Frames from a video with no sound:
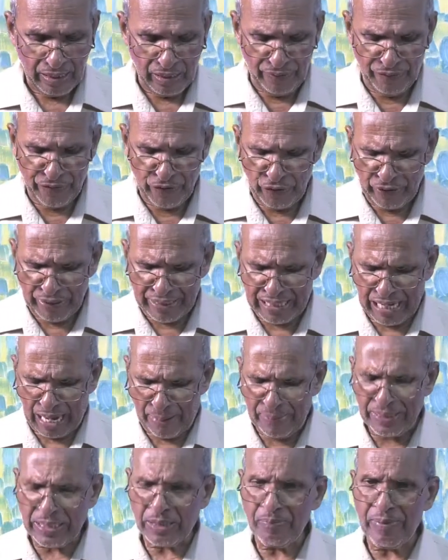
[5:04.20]
If your
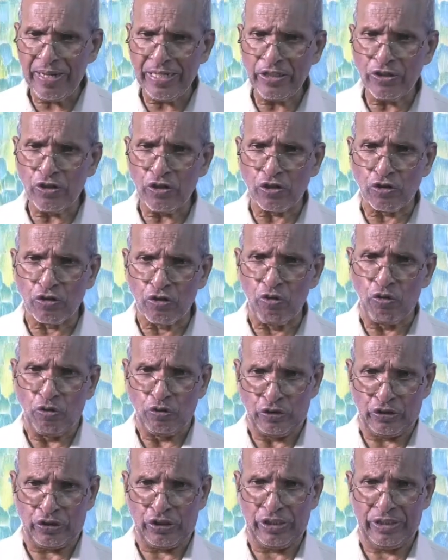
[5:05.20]
commitment to
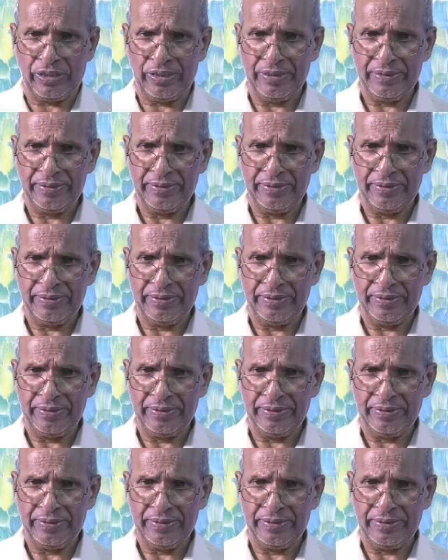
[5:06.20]
truth